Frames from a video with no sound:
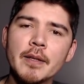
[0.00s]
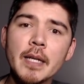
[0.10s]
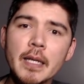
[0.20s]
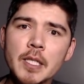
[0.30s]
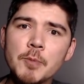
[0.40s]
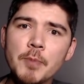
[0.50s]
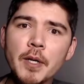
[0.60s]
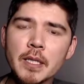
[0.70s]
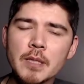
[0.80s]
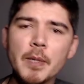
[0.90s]
they're getting
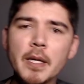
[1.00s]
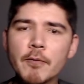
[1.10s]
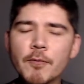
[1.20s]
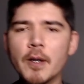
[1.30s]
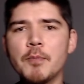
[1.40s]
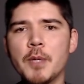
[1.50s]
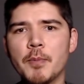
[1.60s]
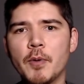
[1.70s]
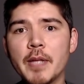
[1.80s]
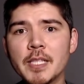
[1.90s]
experience being in front of
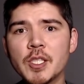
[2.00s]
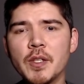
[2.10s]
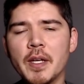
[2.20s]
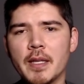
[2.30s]
people and that's good